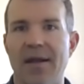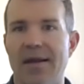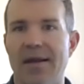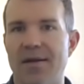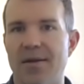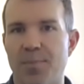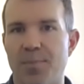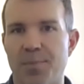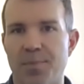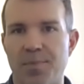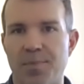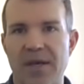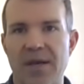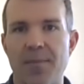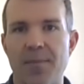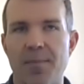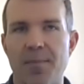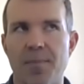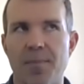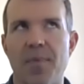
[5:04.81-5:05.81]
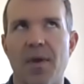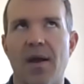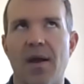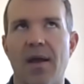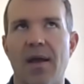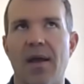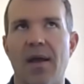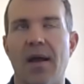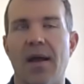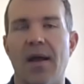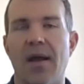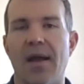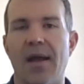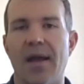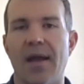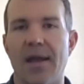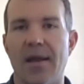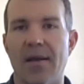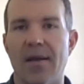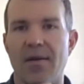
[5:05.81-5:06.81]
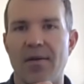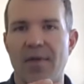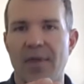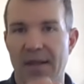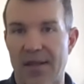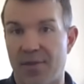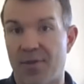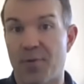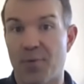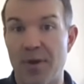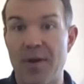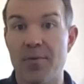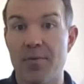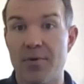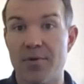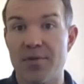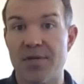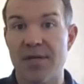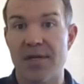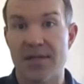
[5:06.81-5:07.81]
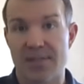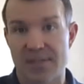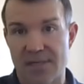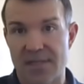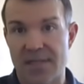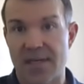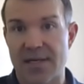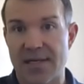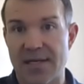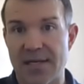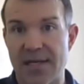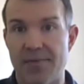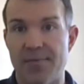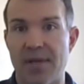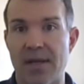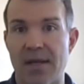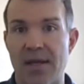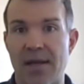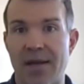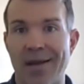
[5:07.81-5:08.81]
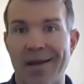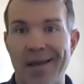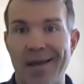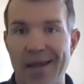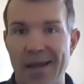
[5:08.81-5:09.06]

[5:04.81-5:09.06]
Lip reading: and to get three routines as the team did